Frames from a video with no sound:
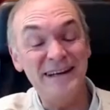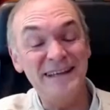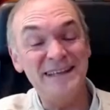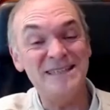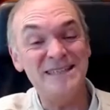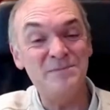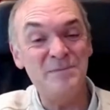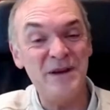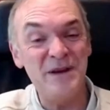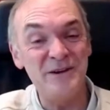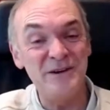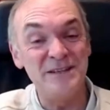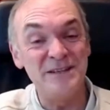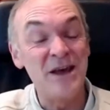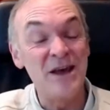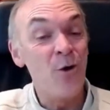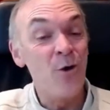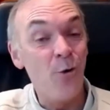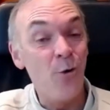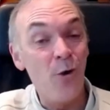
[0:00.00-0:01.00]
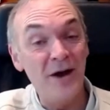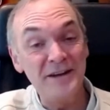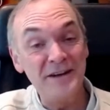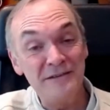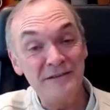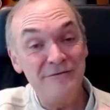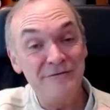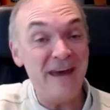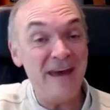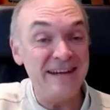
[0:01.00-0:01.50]
an experience! What
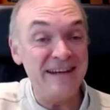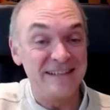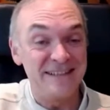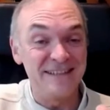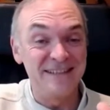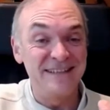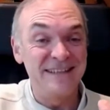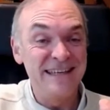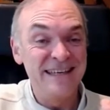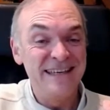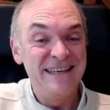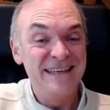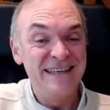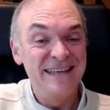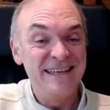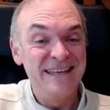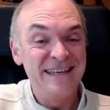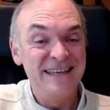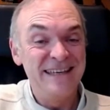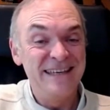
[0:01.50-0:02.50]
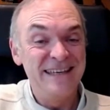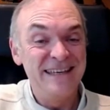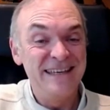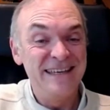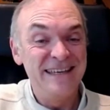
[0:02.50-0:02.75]
an event to be